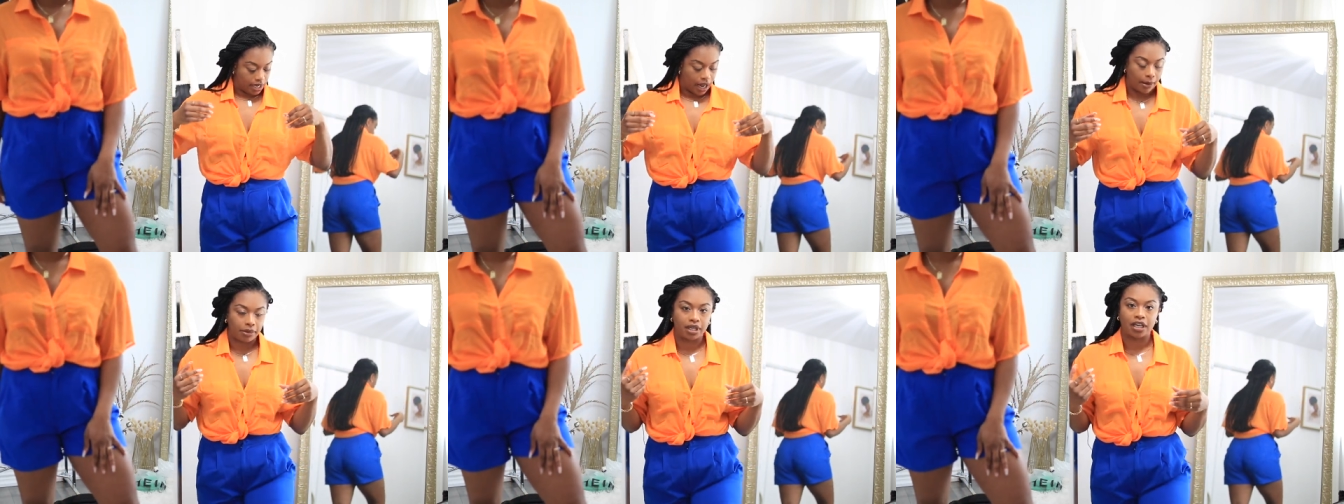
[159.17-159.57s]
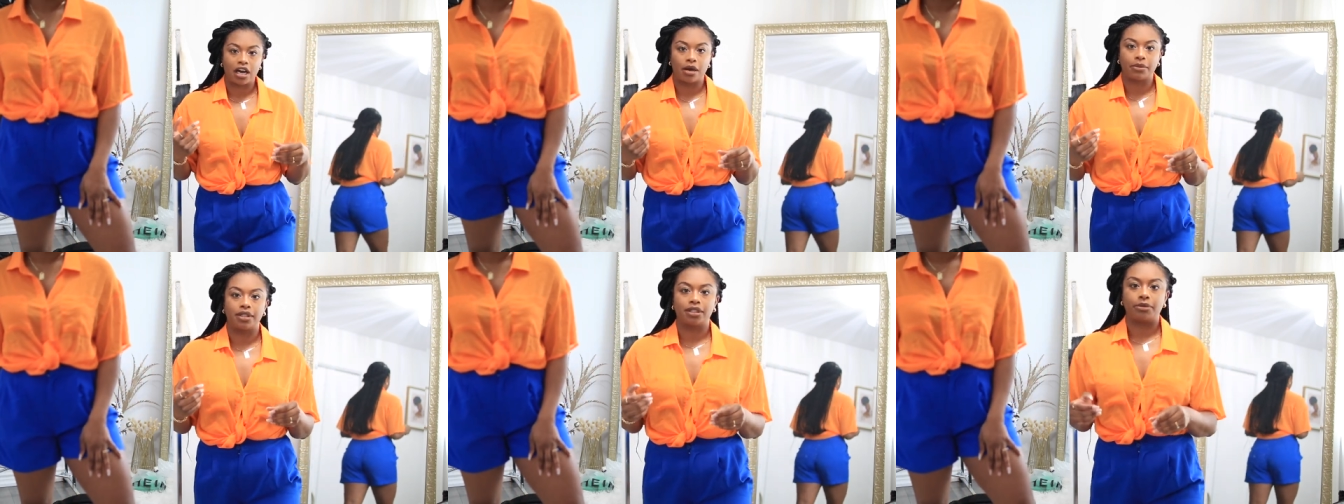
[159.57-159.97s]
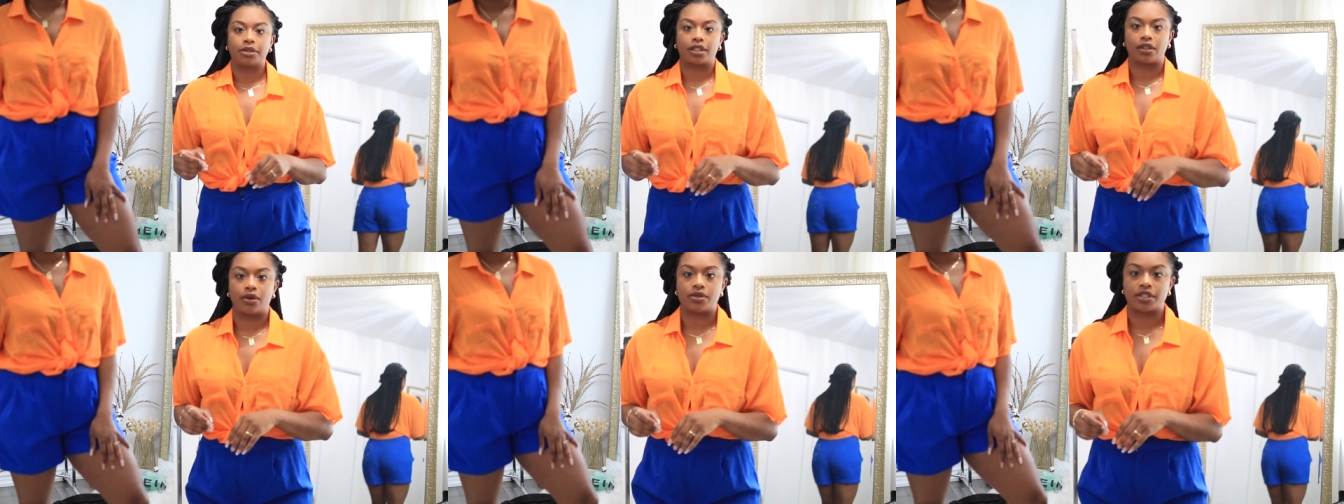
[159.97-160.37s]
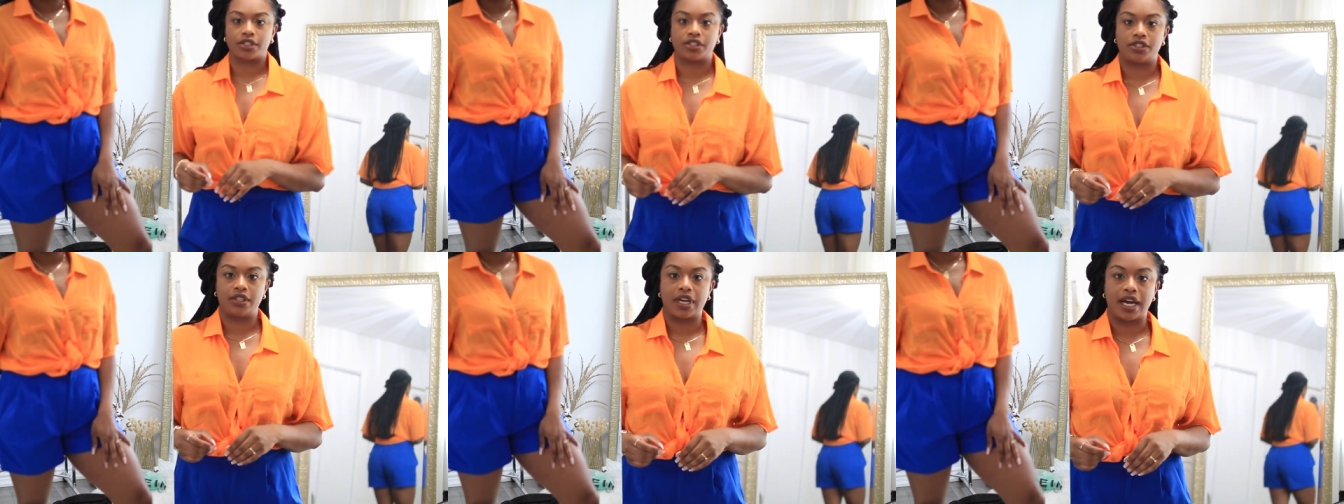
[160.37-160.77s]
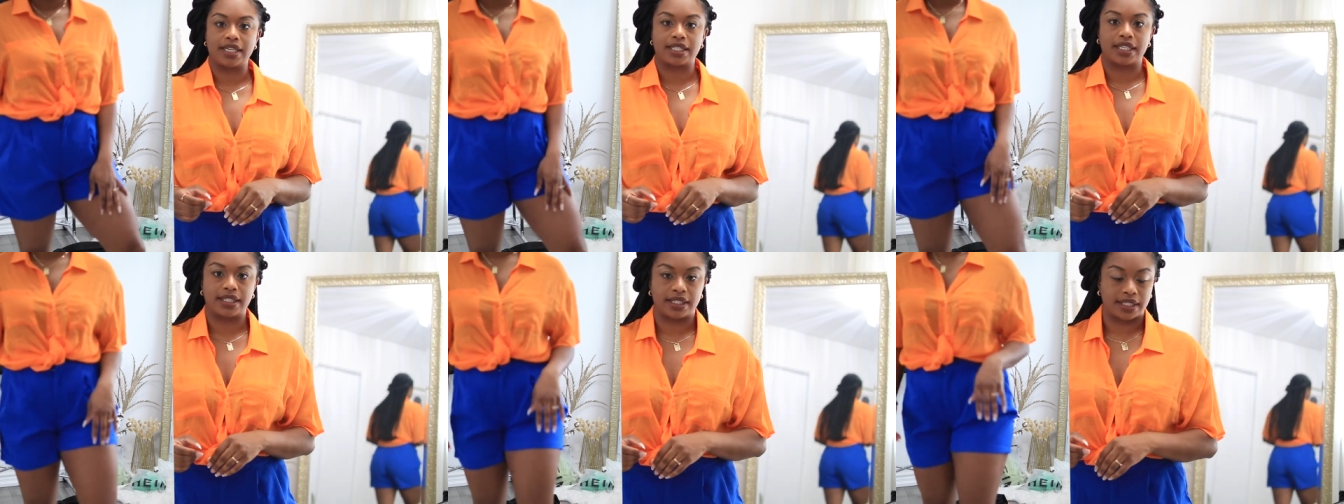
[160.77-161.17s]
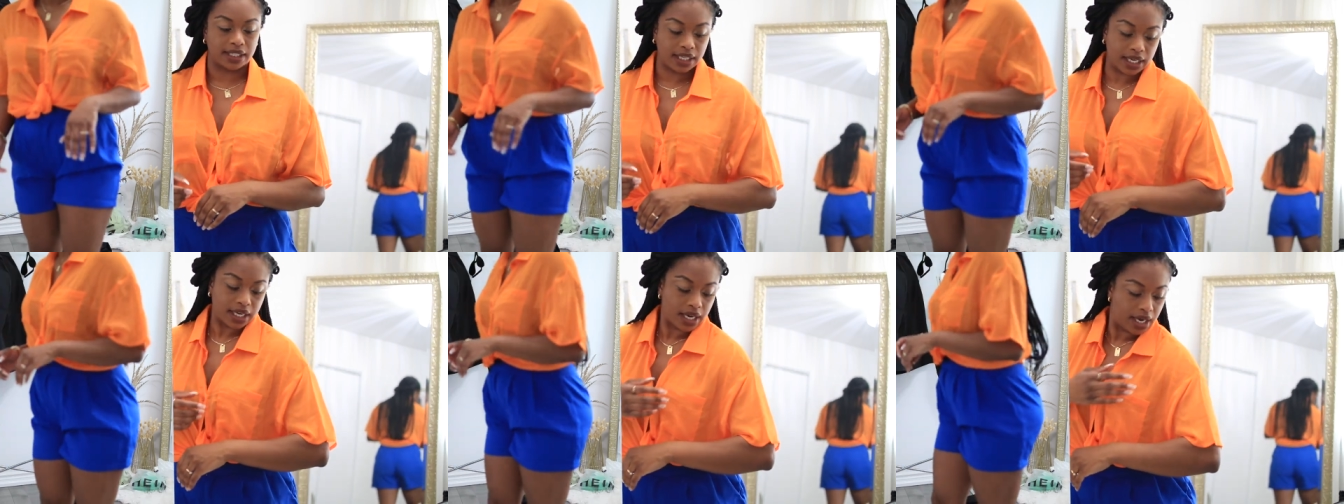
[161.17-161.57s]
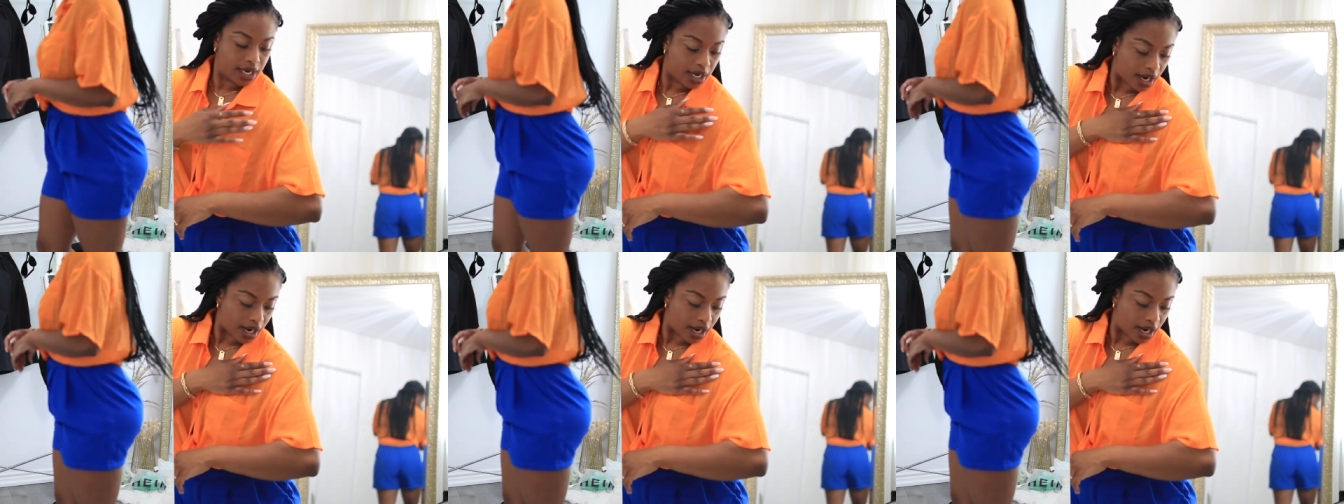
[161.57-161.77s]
I'm gonna come in a little bit closer so you guys can see